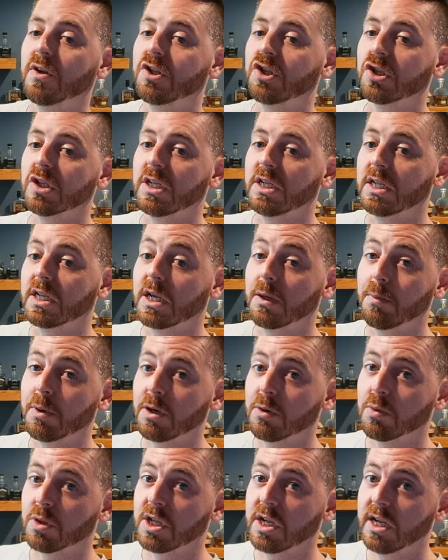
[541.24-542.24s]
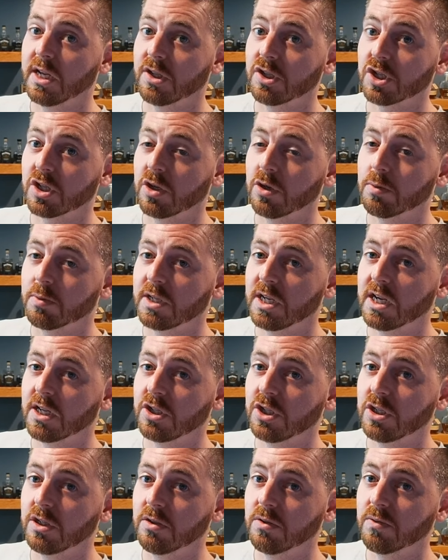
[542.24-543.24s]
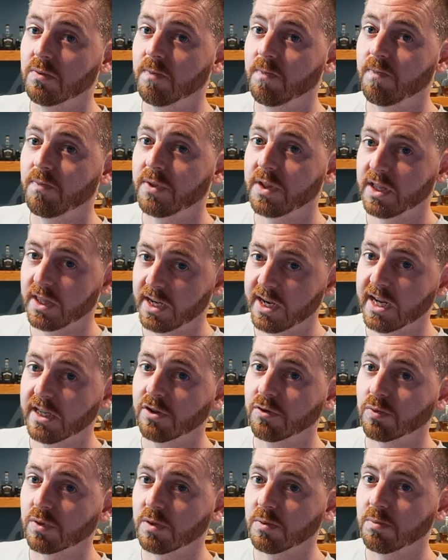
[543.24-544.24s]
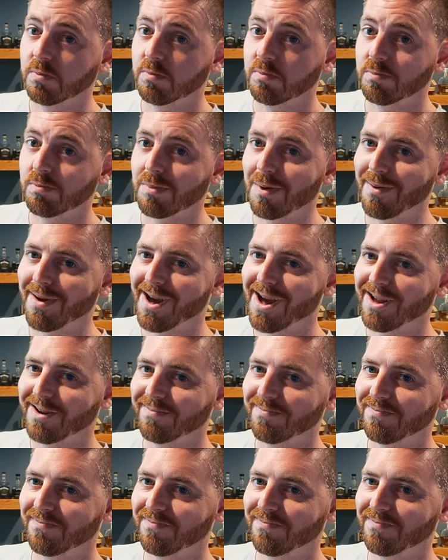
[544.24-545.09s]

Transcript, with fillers: richly and get better with age. And I hope to catch you in the next one. Bye-bye.